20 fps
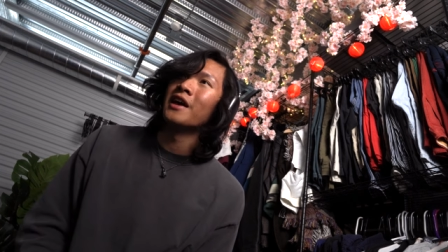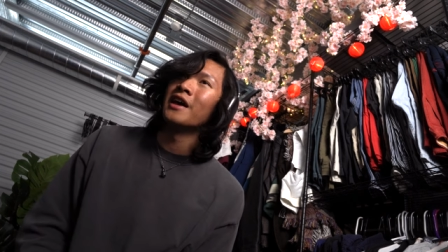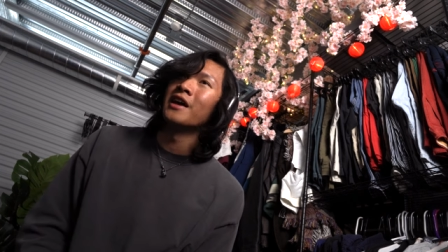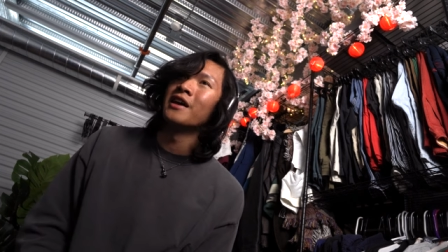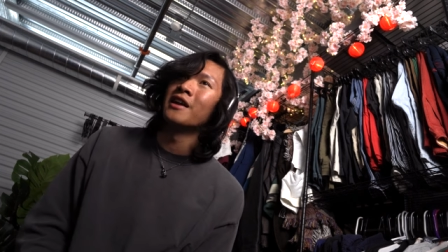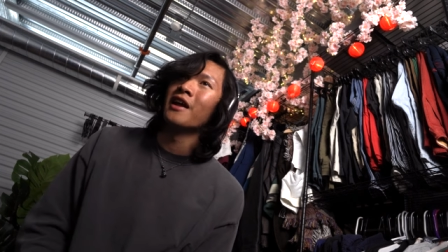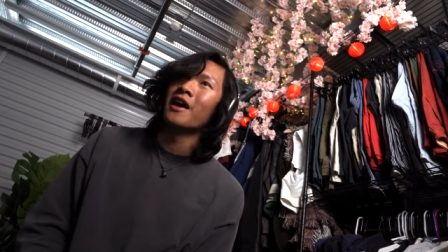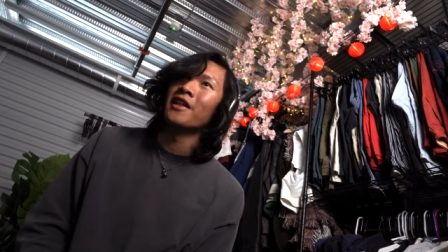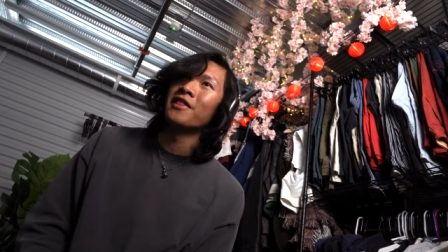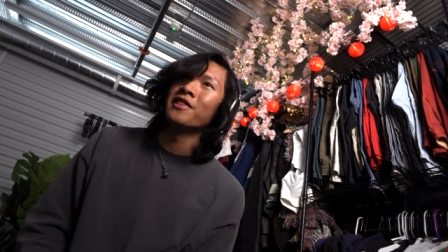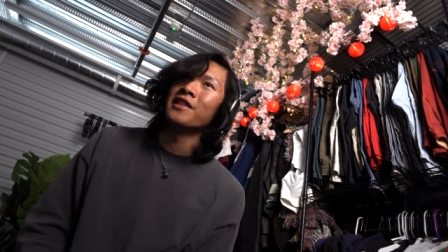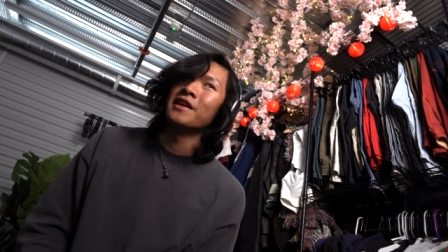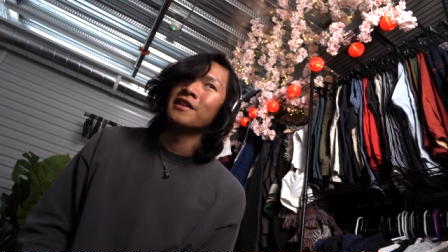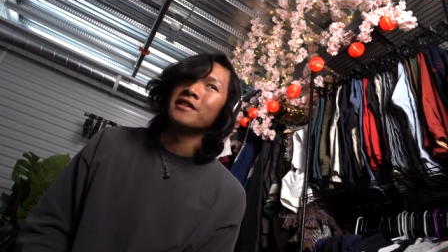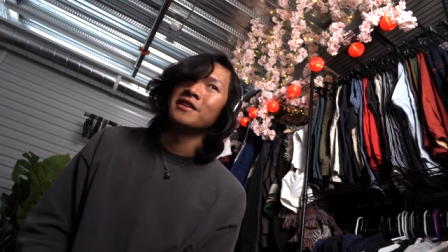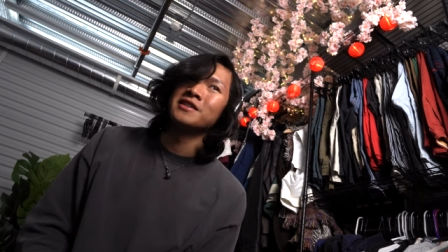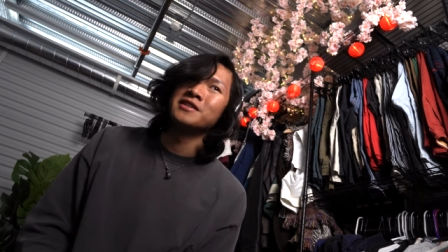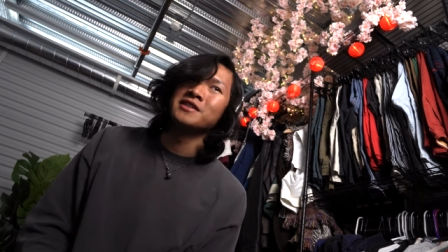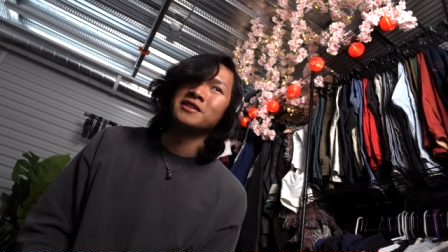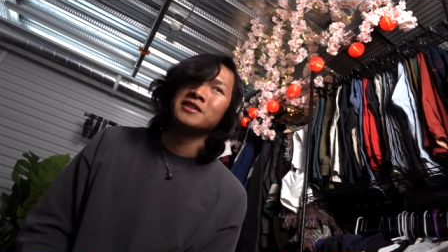And I
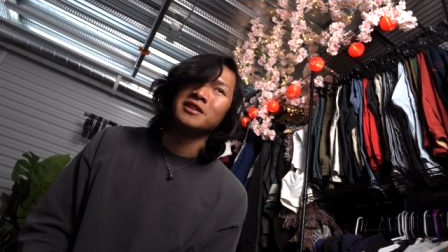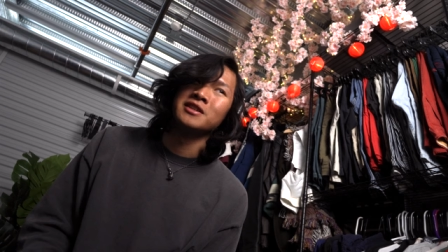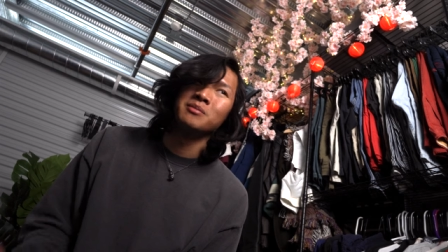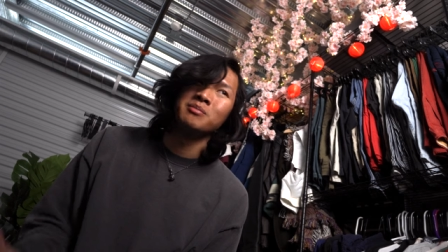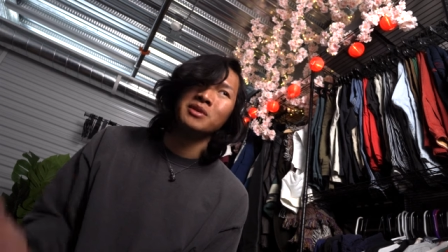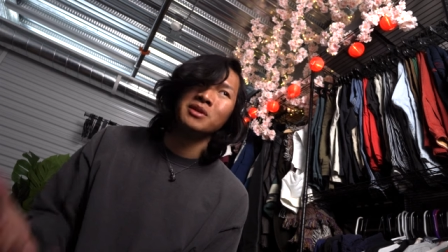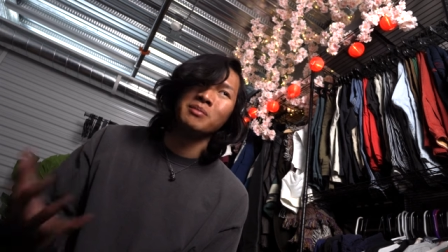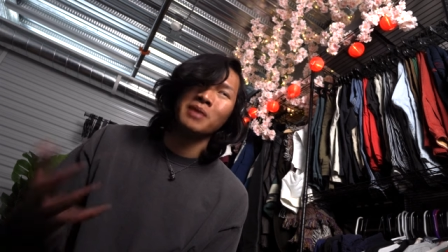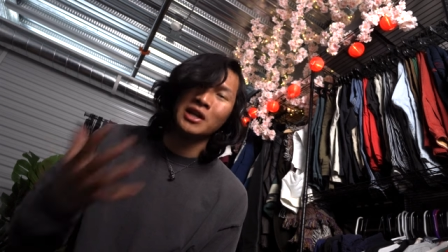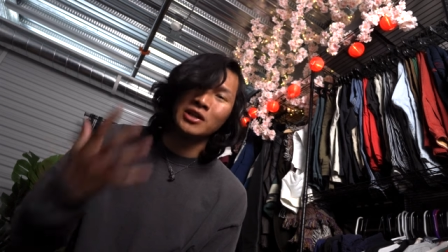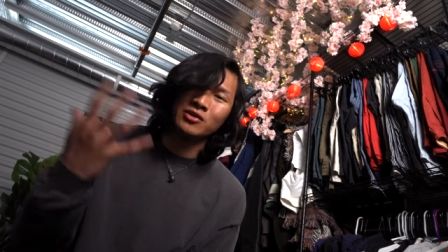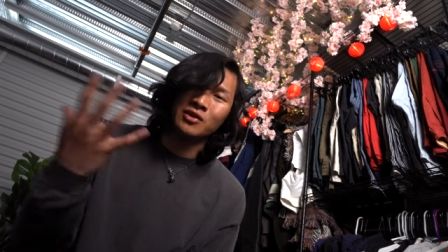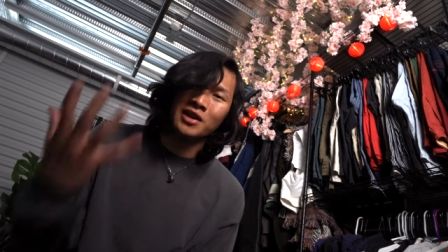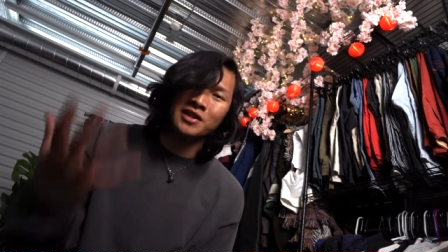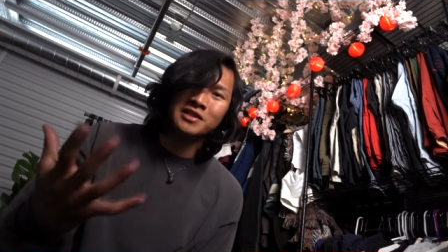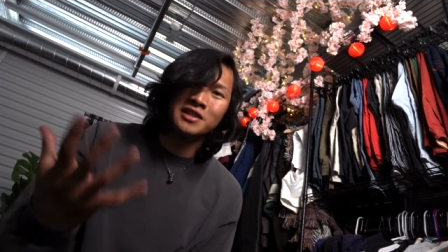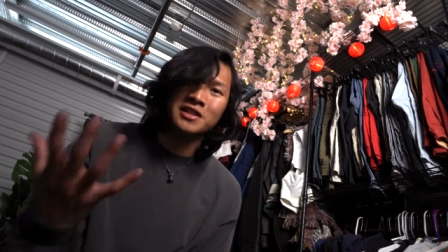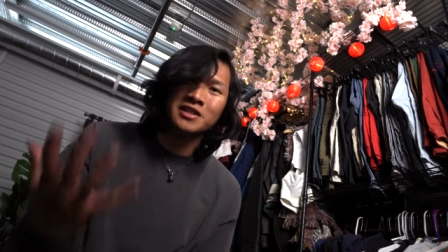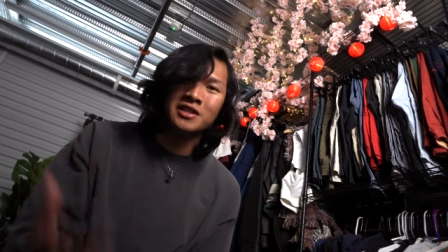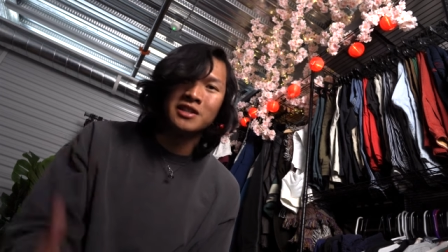think this is gonna be my
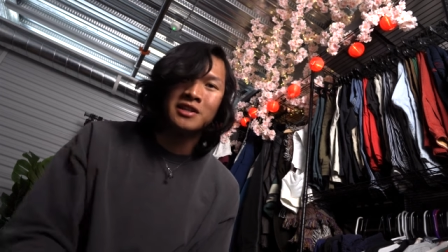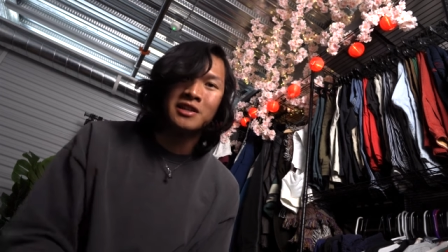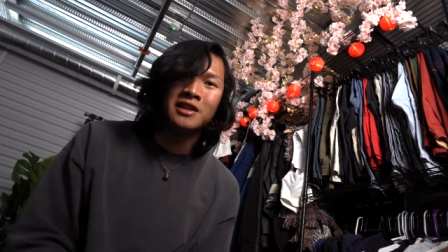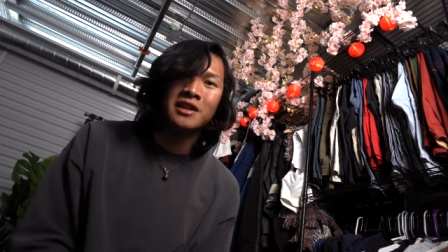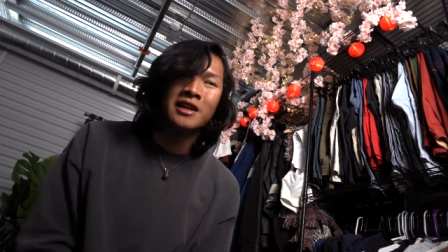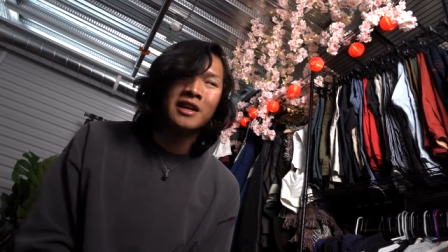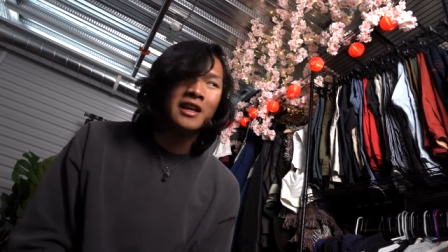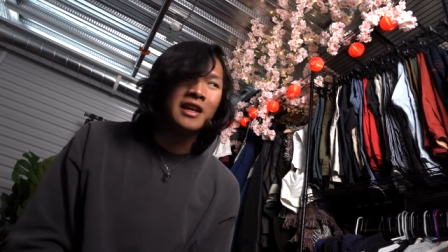transition